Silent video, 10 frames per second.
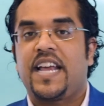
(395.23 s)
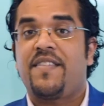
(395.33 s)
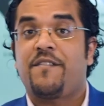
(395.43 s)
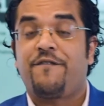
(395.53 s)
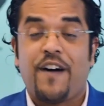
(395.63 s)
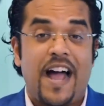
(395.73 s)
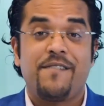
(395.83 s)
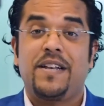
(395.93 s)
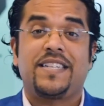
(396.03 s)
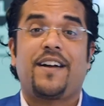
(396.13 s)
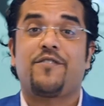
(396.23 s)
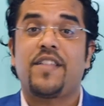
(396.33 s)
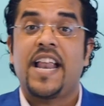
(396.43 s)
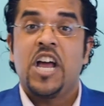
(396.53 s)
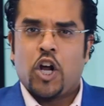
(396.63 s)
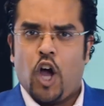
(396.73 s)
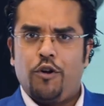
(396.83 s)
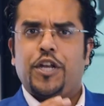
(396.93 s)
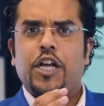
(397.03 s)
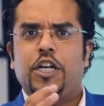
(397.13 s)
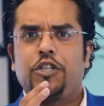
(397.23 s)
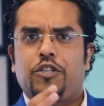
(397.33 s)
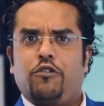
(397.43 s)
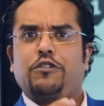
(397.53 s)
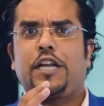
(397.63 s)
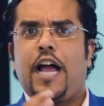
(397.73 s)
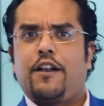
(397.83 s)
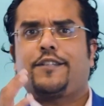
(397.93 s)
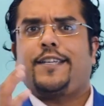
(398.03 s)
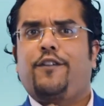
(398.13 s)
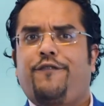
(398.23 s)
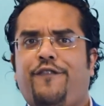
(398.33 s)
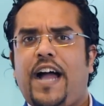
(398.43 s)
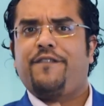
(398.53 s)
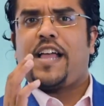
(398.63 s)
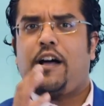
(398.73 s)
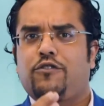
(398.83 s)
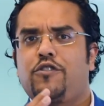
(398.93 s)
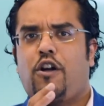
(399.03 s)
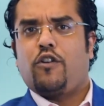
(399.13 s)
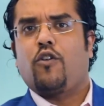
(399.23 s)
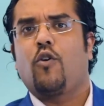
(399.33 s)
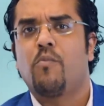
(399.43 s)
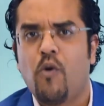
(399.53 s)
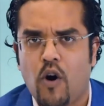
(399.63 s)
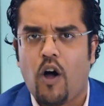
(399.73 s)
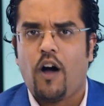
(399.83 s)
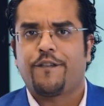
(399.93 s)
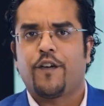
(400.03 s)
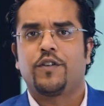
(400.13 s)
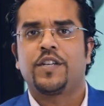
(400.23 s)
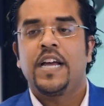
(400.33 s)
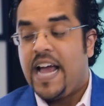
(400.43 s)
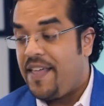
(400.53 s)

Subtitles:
And then 5 minutes after that, coaching, consulting, how to sell $5,000 or more offers.